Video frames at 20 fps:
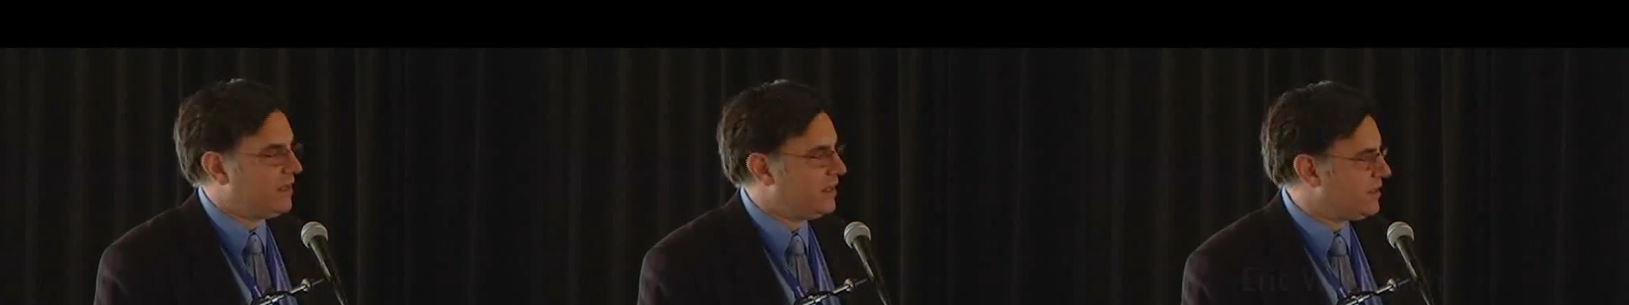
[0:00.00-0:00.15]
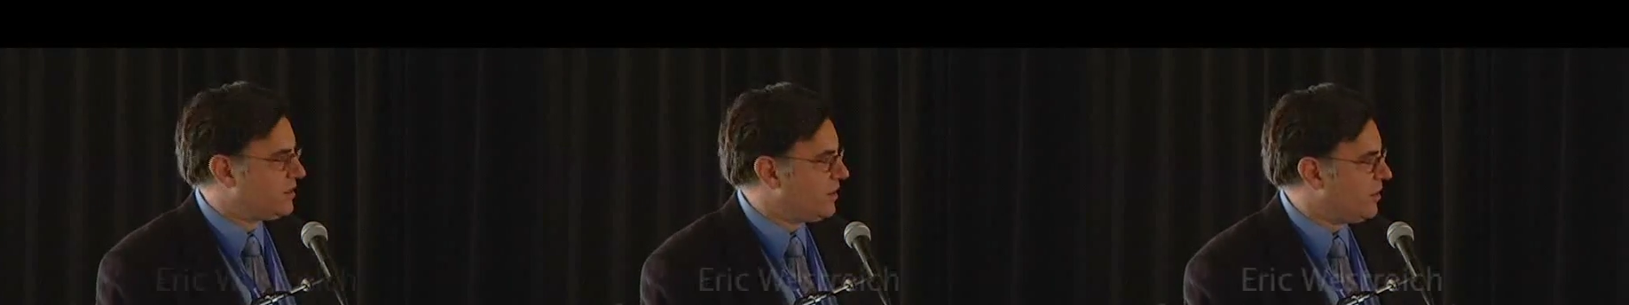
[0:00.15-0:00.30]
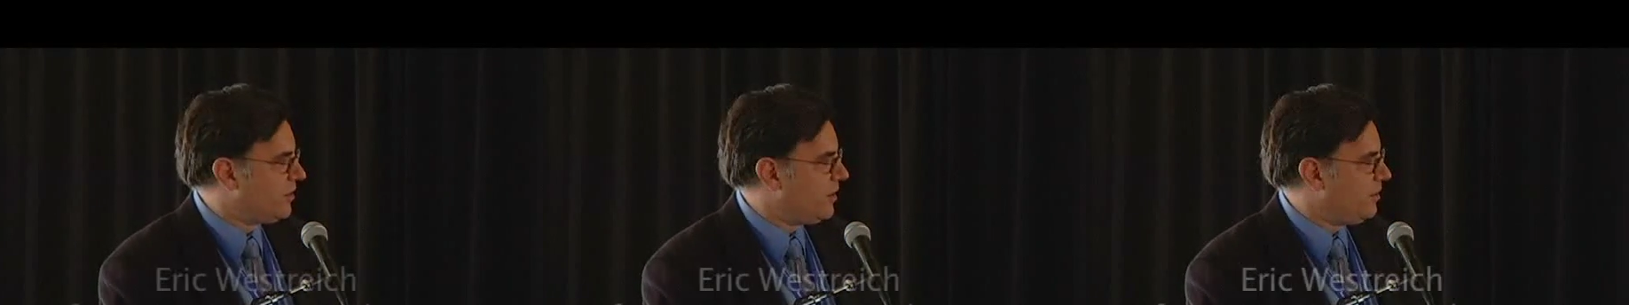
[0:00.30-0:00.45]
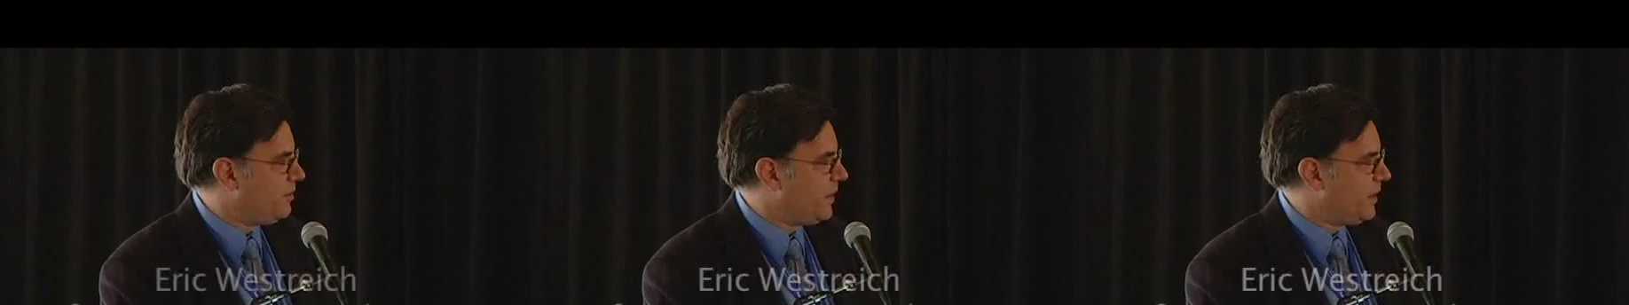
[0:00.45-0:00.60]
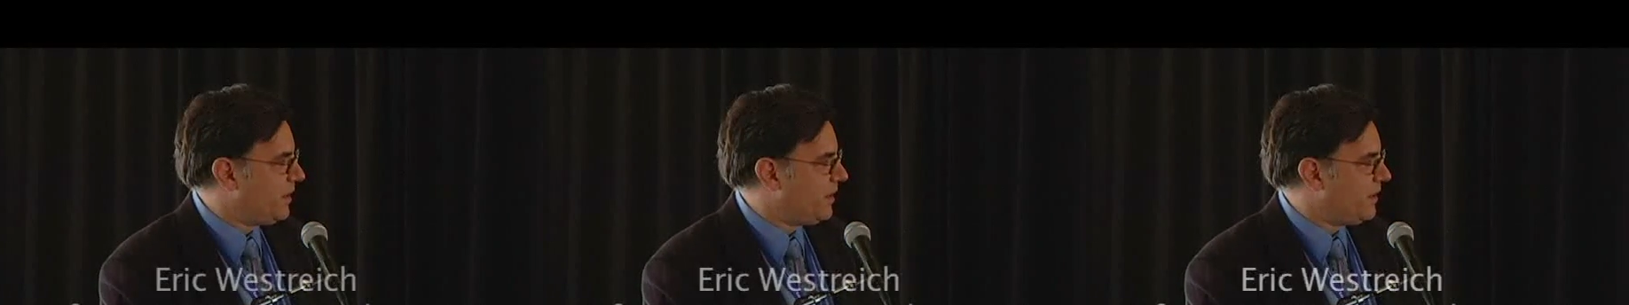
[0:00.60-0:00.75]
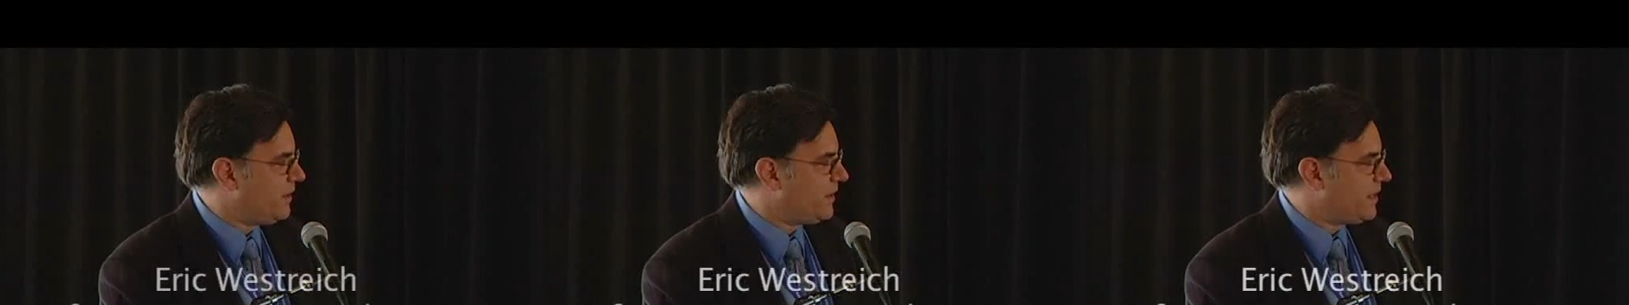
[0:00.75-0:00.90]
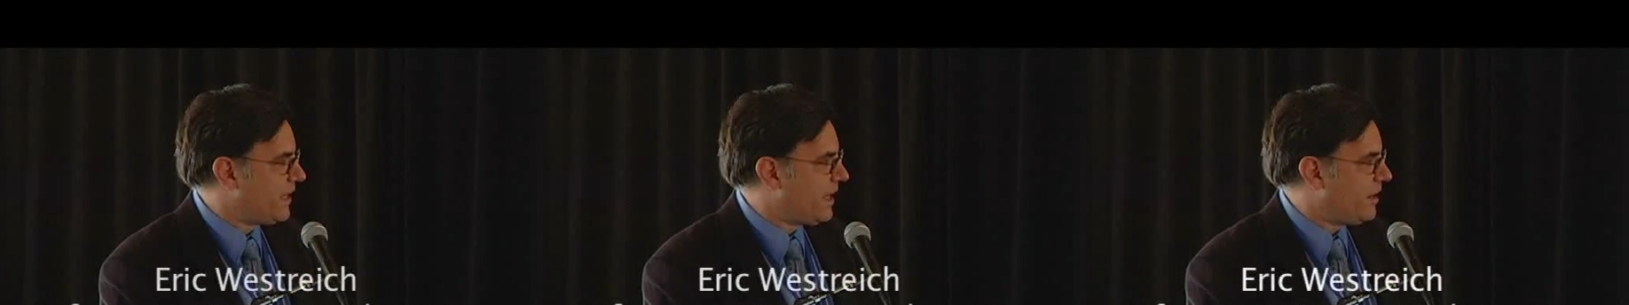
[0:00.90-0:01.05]
So the ability
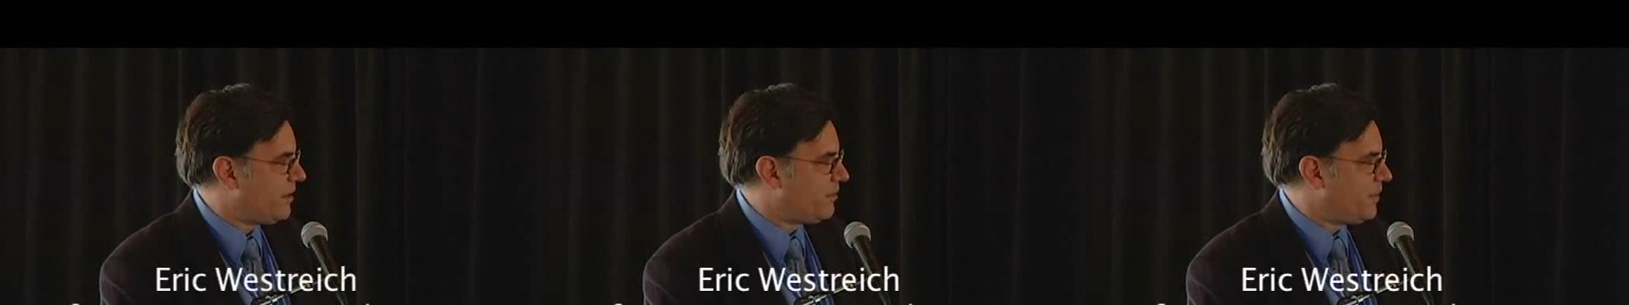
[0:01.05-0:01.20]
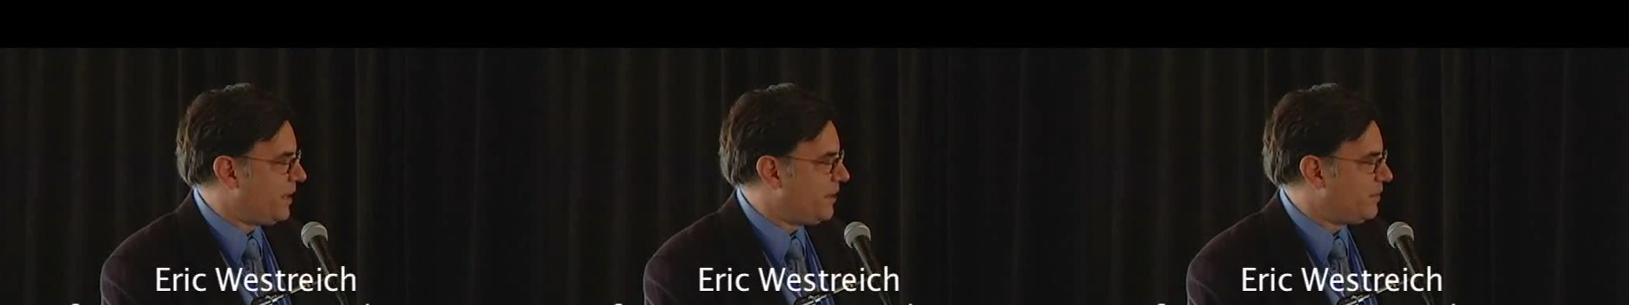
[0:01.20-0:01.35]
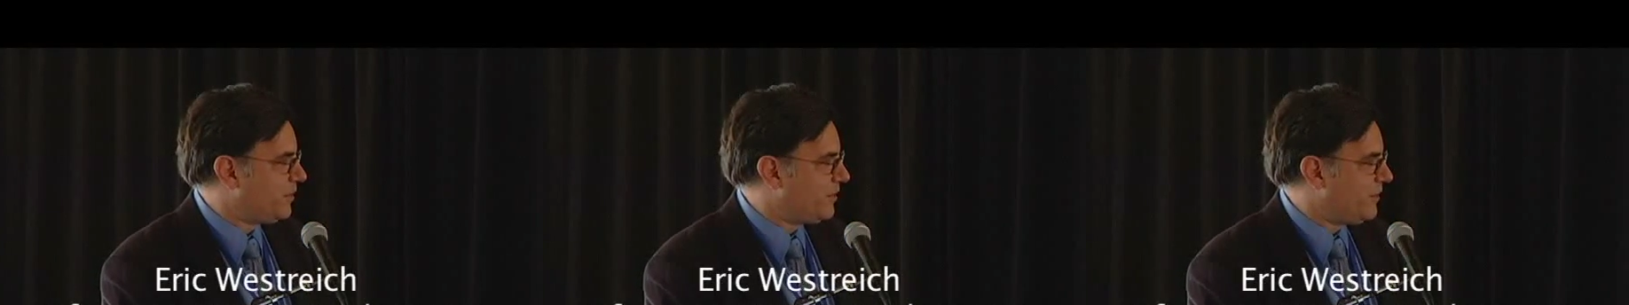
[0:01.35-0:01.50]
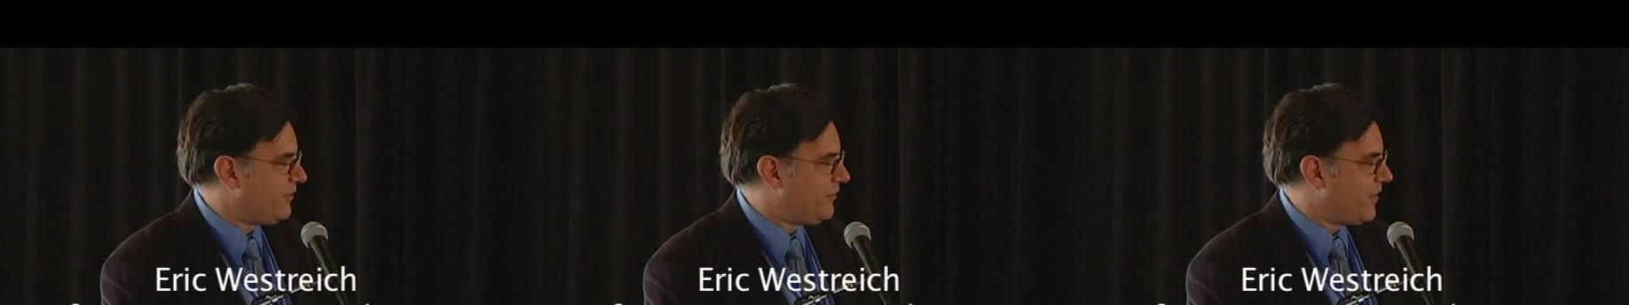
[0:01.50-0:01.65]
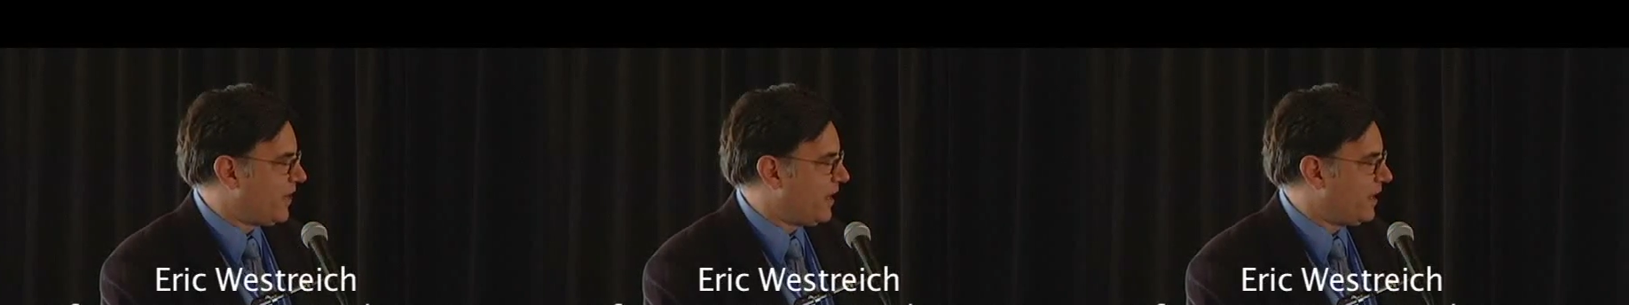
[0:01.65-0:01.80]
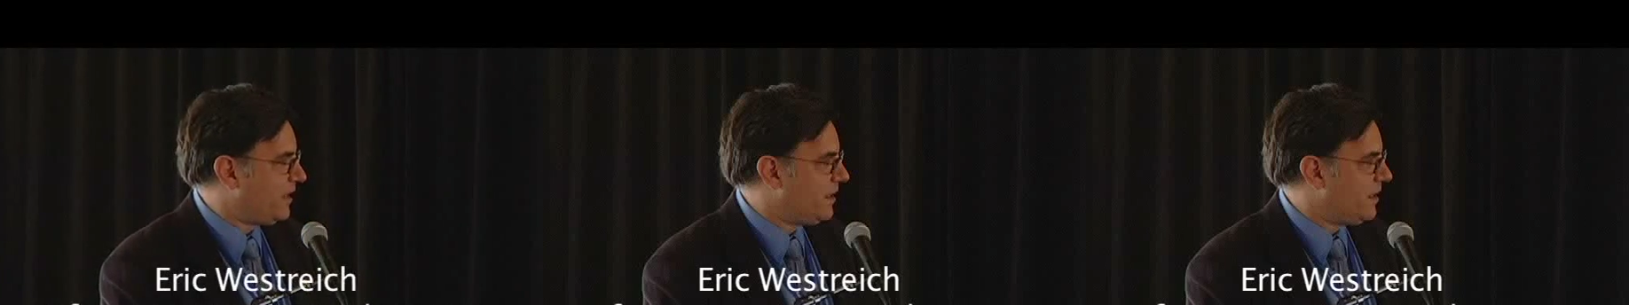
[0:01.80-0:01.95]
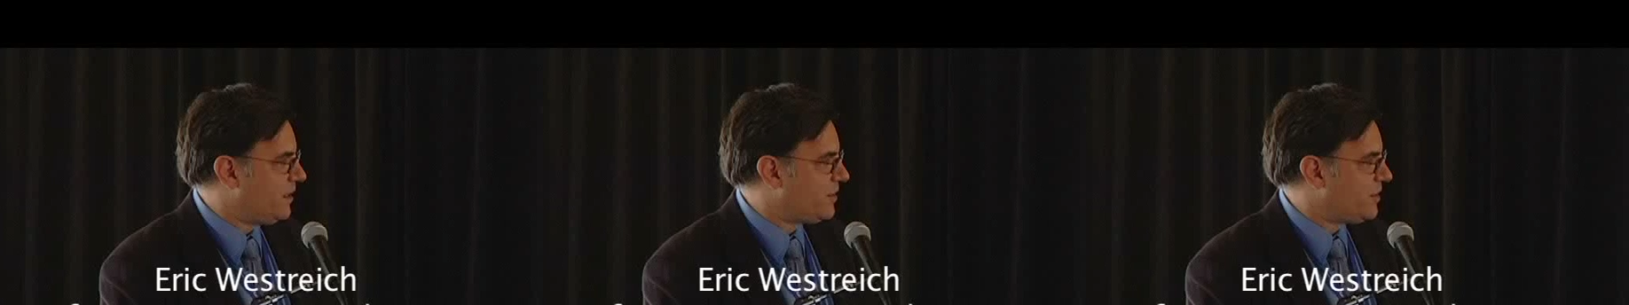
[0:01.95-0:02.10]
of talented people to
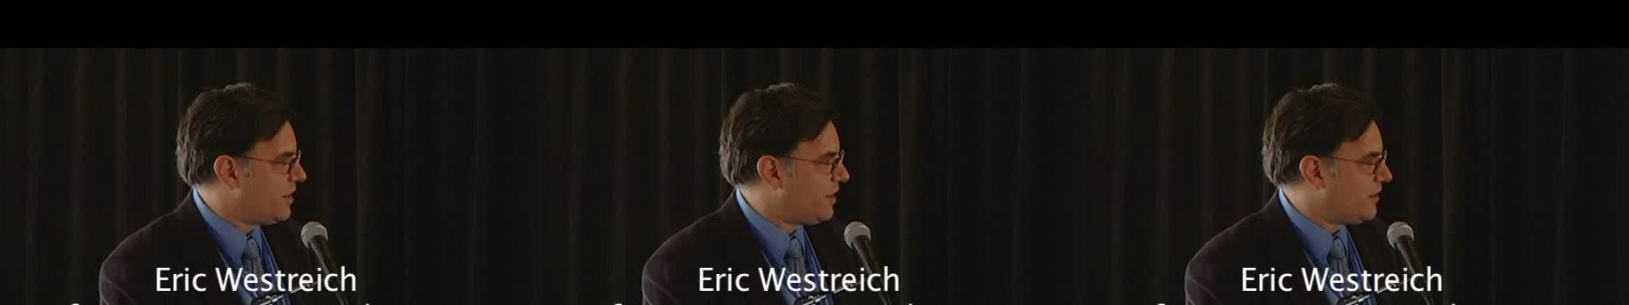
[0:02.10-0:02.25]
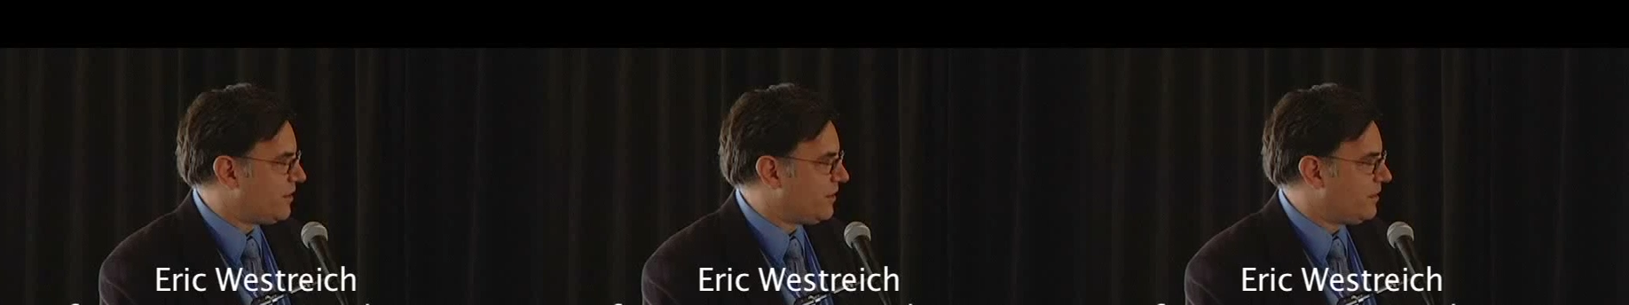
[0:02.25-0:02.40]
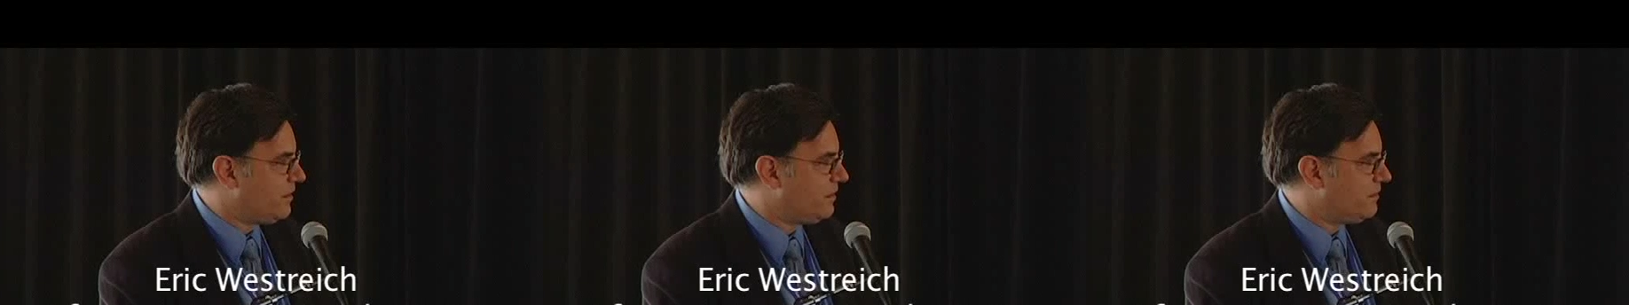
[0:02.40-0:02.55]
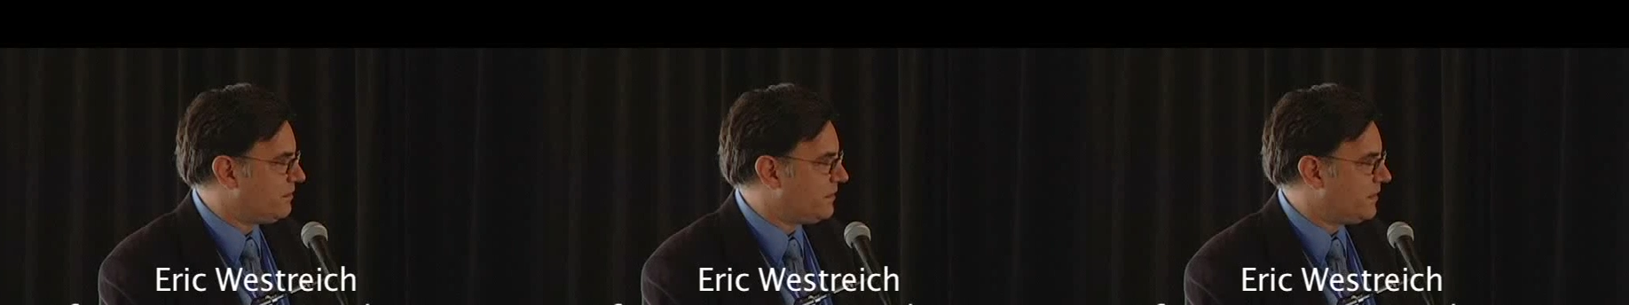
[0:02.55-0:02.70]
find each other